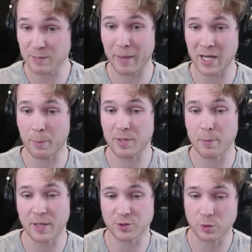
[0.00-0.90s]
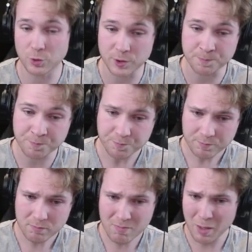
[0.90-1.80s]
might not be the best solution.
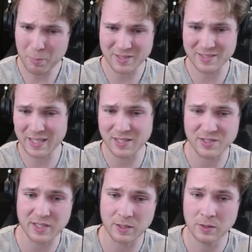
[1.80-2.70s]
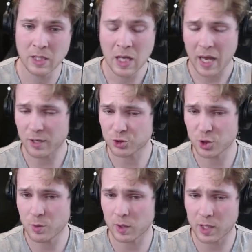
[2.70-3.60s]
But sitting still, and I'll
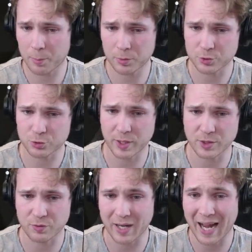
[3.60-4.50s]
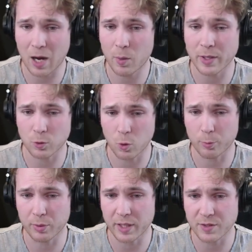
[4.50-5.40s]
show you a couple of tricks for how I
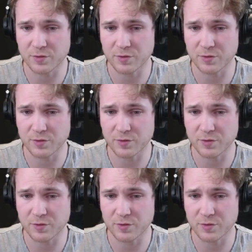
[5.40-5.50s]
incorporated this